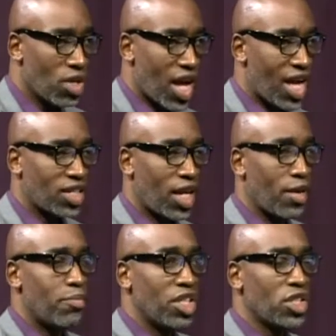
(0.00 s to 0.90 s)
as a
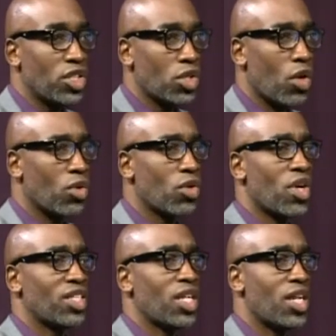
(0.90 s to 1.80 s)
business owner,
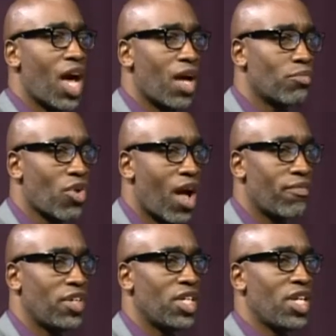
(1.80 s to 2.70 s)
as a
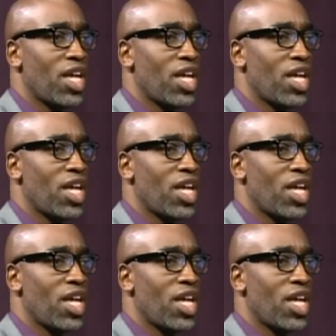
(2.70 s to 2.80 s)
nonprofit,